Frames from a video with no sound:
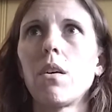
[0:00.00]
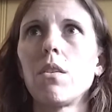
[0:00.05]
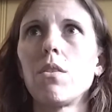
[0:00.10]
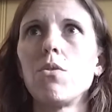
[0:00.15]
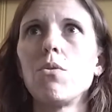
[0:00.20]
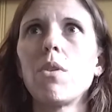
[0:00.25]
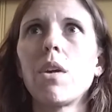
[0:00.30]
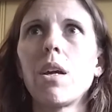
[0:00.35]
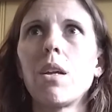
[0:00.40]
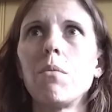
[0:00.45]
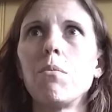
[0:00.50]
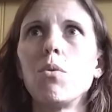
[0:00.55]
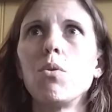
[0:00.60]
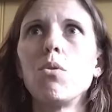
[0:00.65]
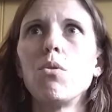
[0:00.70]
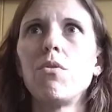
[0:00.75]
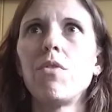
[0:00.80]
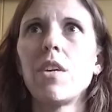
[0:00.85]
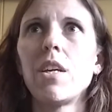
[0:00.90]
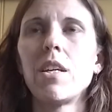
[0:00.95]
You can
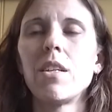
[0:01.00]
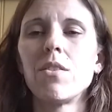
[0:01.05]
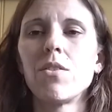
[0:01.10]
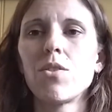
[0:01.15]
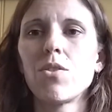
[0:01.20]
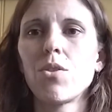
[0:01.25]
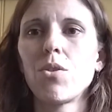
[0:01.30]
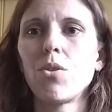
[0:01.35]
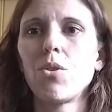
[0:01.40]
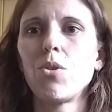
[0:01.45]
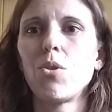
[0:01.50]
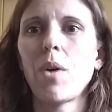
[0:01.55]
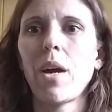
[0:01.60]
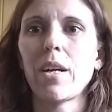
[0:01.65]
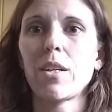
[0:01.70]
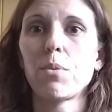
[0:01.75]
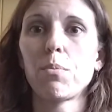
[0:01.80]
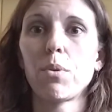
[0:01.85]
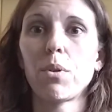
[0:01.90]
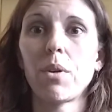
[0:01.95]
move into
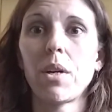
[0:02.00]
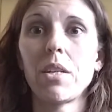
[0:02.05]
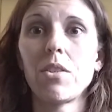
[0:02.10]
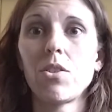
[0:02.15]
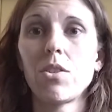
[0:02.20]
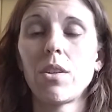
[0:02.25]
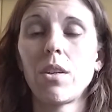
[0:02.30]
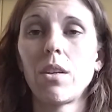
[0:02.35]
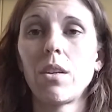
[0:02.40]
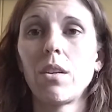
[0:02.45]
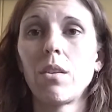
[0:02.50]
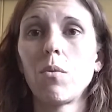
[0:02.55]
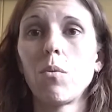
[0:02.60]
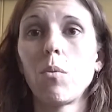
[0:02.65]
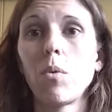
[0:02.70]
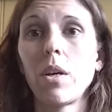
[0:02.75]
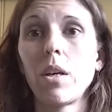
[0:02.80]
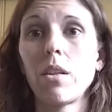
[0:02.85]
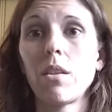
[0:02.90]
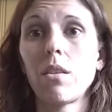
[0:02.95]
exploration
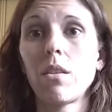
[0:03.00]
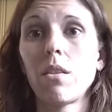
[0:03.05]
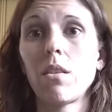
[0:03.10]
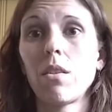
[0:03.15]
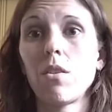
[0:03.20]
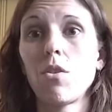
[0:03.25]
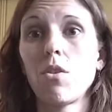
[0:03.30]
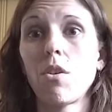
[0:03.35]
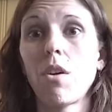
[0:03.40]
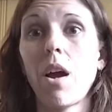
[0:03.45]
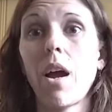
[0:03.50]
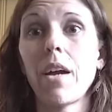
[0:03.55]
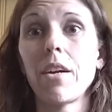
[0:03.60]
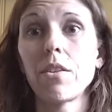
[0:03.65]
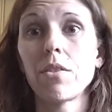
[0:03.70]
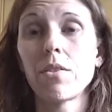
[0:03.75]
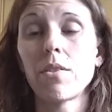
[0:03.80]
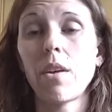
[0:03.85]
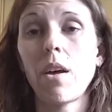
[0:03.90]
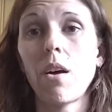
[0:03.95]
with your
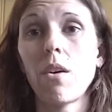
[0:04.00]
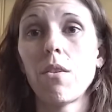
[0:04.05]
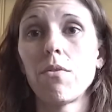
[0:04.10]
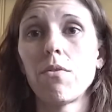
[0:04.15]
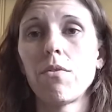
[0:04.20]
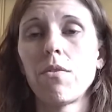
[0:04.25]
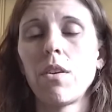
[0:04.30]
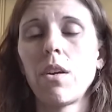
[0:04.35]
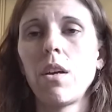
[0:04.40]
higher self,